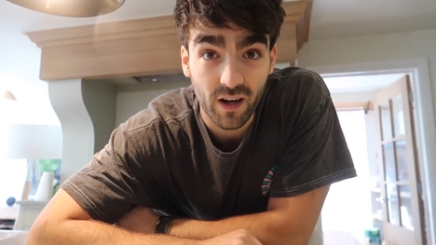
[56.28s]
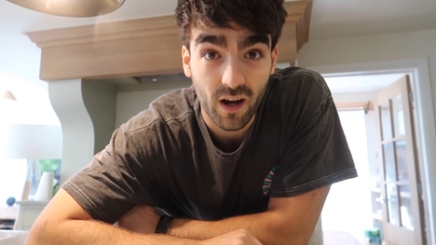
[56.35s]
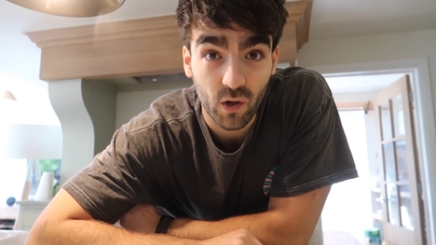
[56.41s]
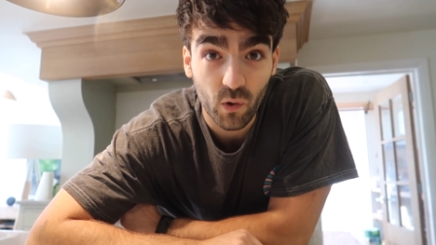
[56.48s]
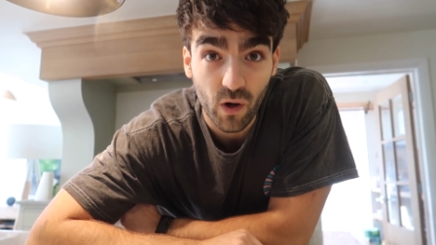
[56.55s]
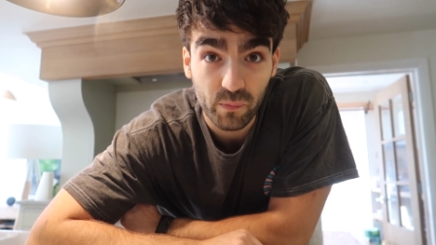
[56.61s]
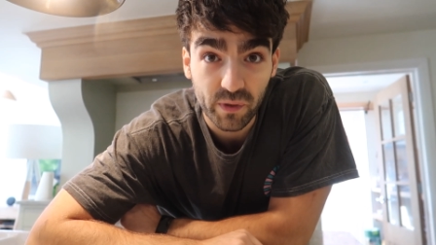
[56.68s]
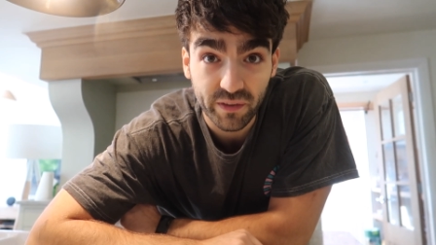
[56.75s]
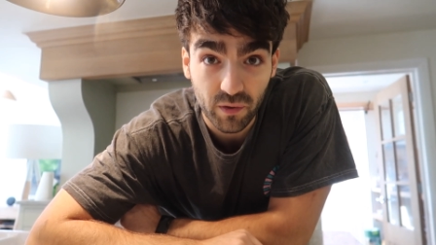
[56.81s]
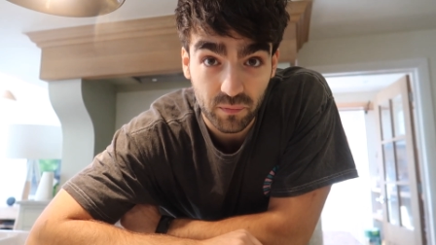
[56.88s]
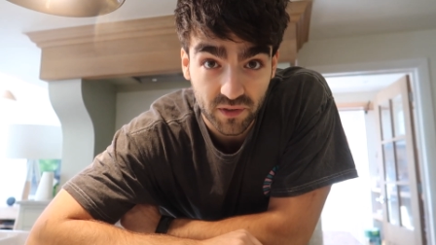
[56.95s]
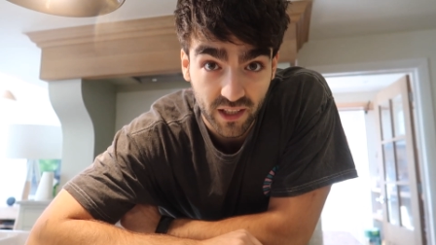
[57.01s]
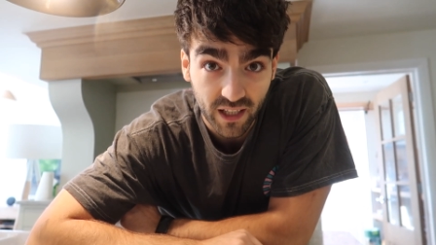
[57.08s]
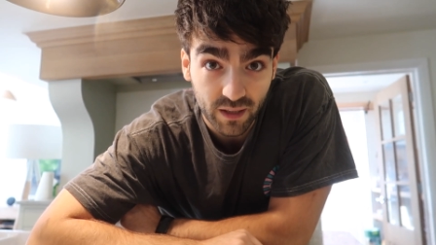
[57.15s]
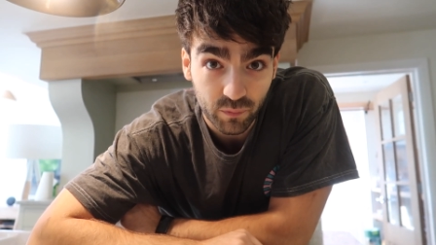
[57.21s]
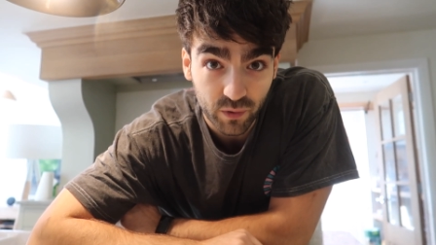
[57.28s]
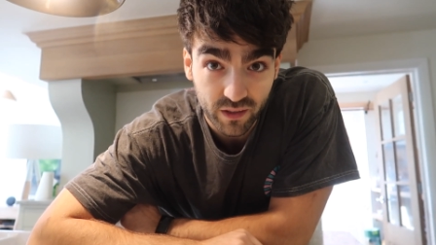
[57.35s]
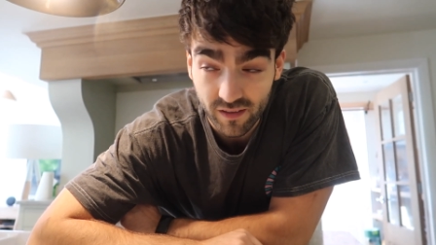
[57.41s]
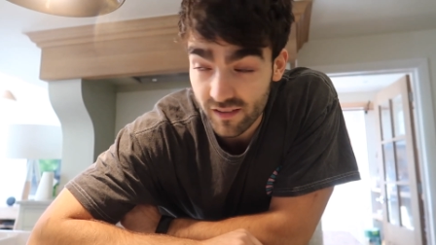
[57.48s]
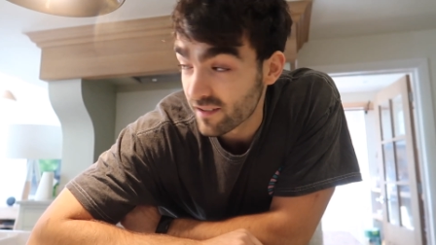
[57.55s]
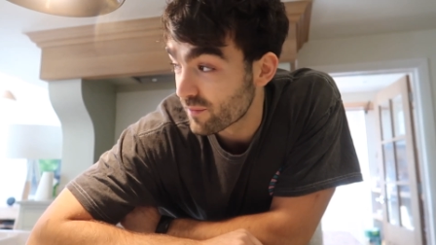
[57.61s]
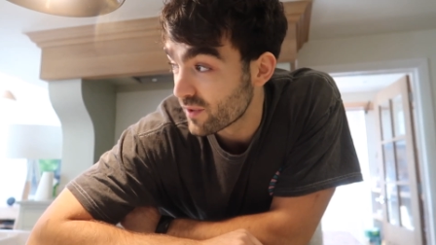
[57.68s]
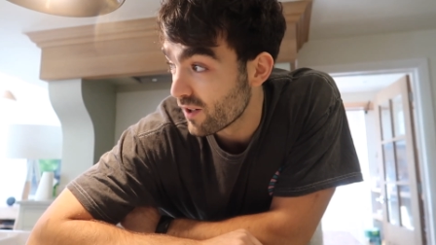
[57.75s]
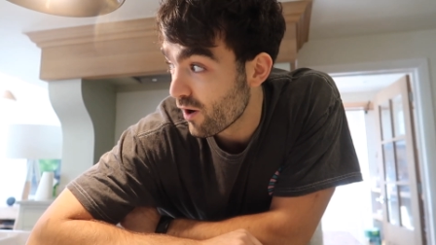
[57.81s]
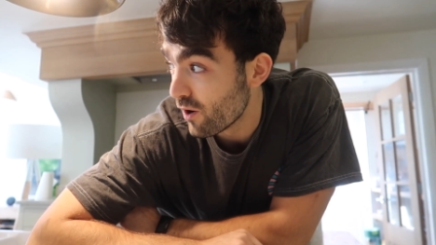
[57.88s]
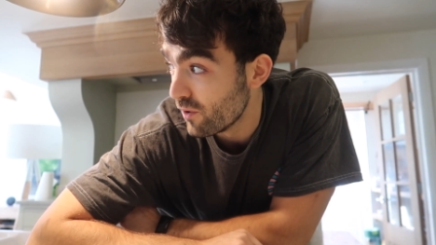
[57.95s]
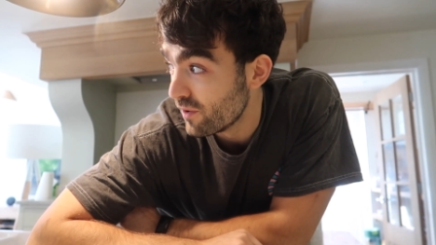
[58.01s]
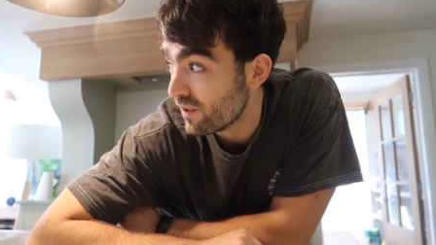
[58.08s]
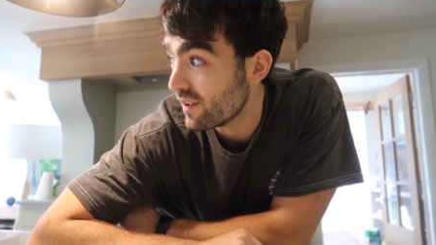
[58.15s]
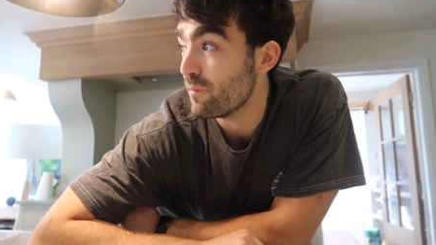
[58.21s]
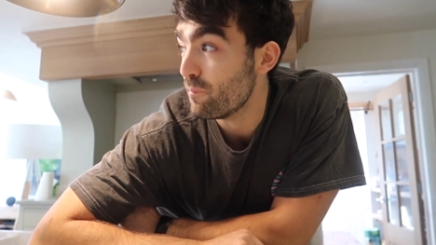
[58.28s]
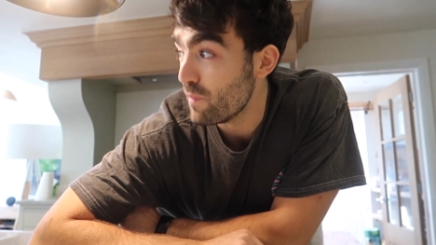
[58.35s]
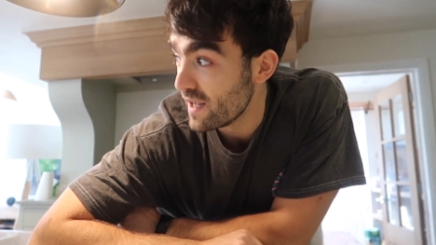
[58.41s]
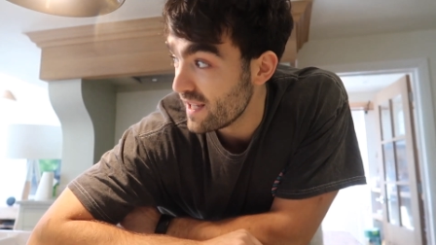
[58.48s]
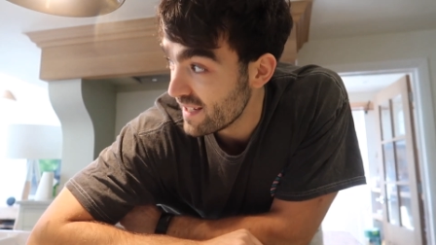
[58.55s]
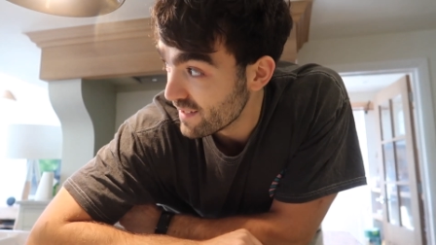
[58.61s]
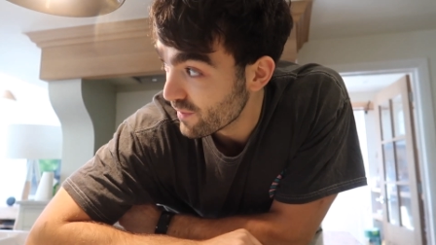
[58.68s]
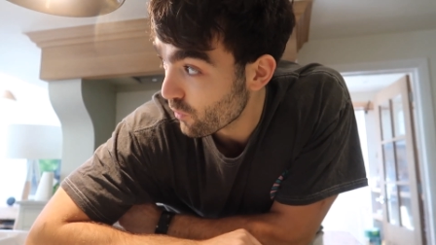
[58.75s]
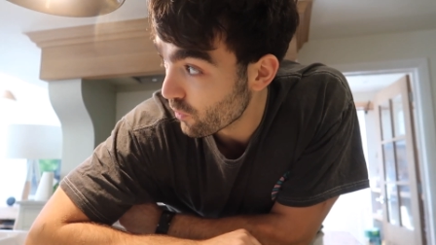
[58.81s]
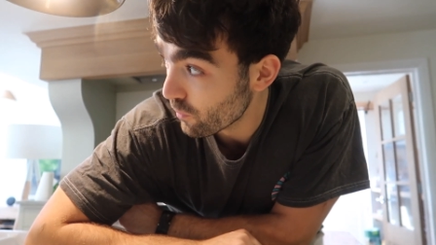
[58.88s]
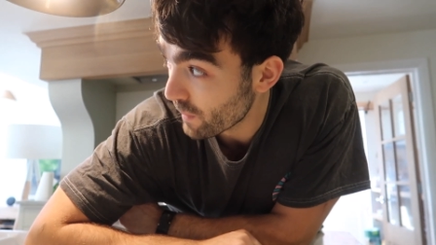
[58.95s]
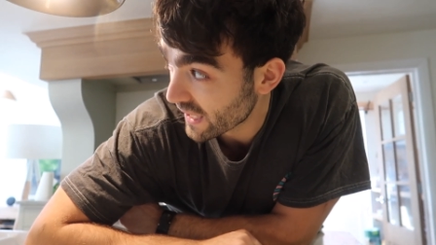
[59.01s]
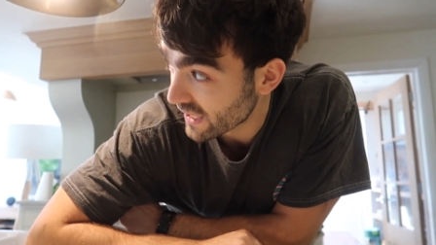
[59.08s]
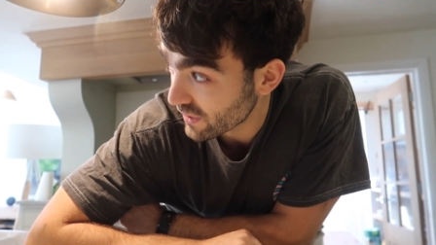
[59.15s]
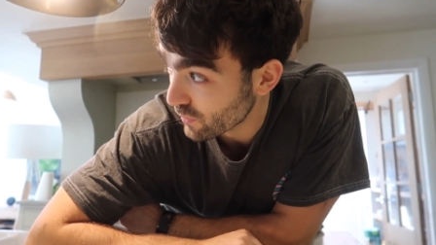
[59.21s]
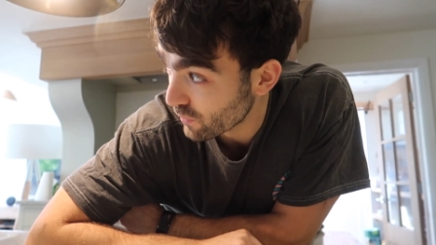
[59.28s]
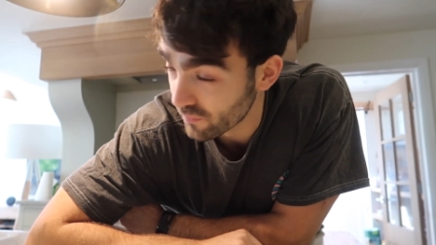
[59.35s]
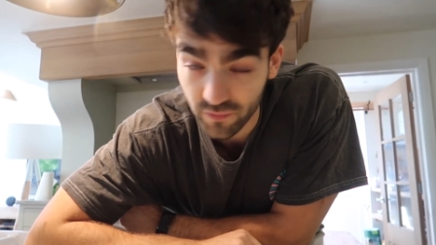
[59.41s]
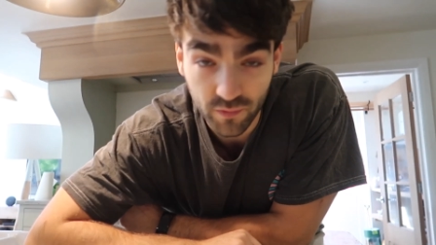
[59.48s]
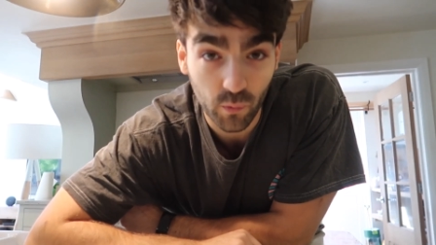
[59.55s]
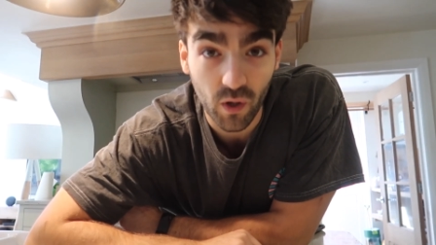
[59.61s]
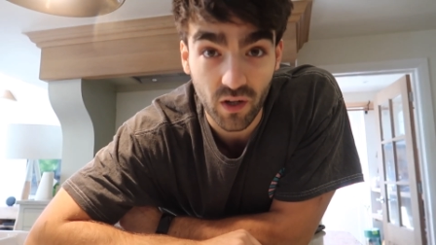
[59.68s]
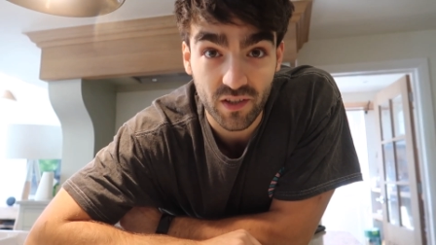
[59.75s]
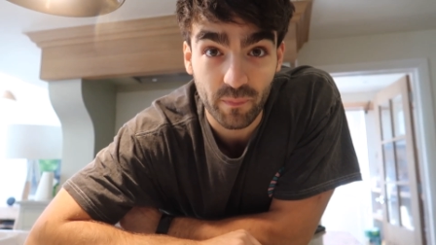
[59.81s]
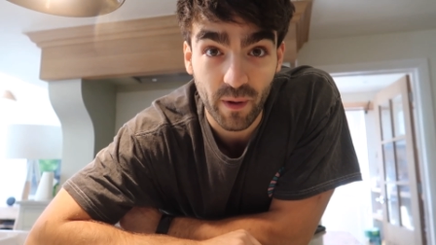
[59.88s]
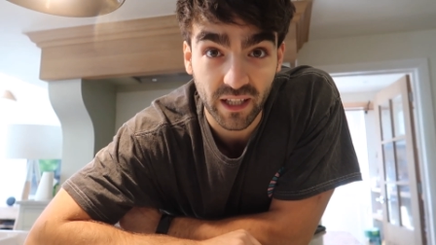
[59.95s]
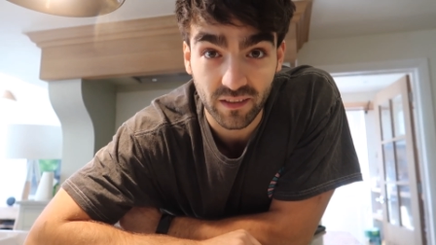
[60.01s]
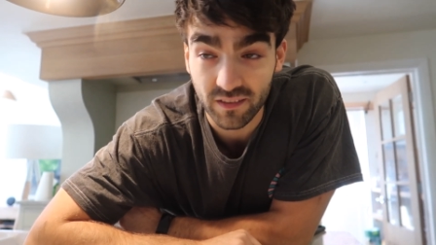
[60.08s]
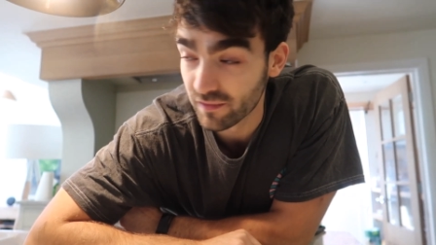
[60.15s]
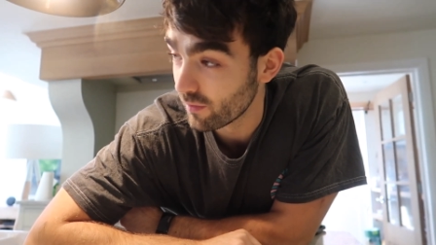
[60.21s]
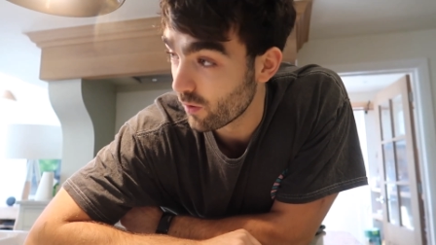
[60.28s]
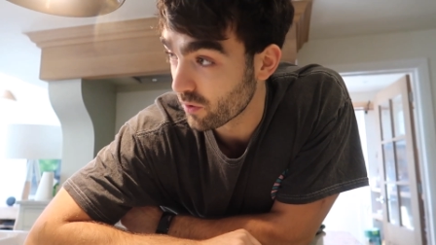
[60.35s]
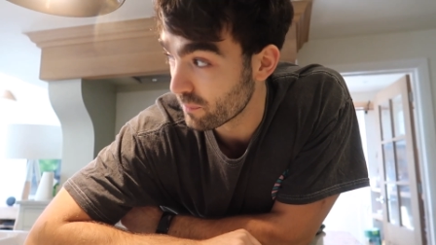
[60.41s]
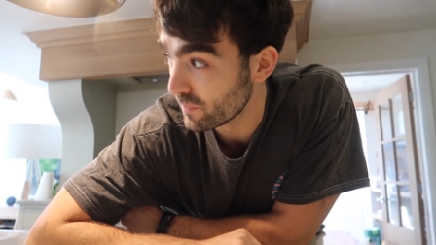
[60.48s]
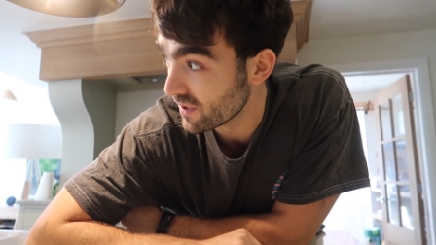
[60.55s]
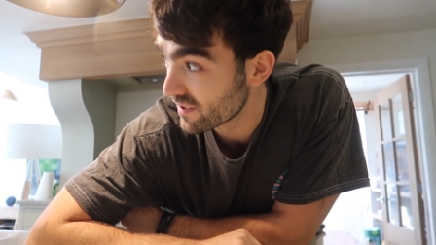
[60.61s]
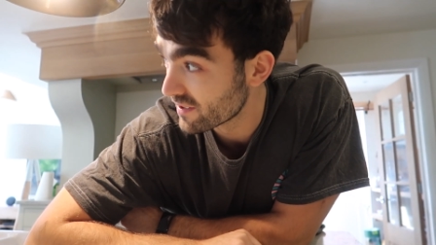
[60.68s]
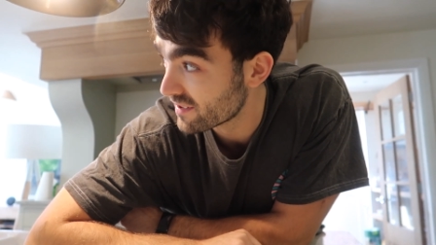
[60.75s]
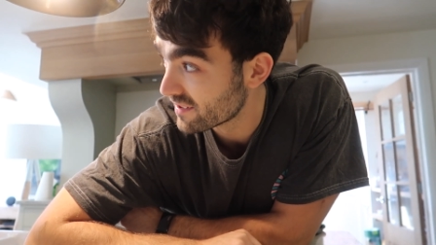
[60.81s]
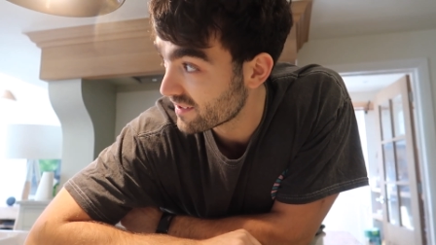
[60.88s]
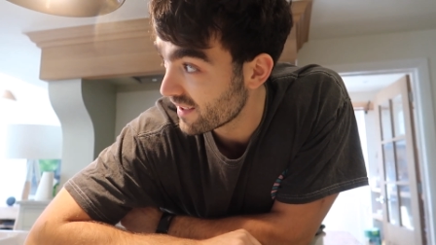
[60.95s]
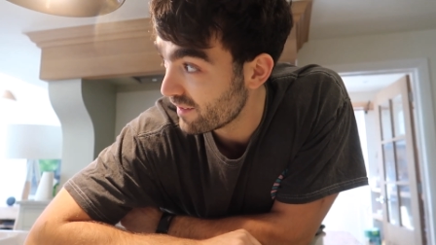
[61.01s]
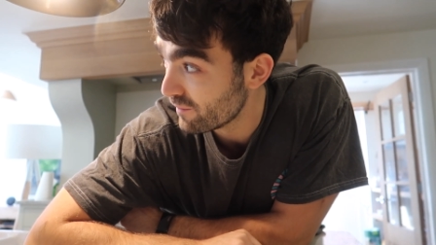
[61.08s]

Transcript: I can't quite believe I'm saying, because if you know me or Megan, or if you watch Megan's Vlogmas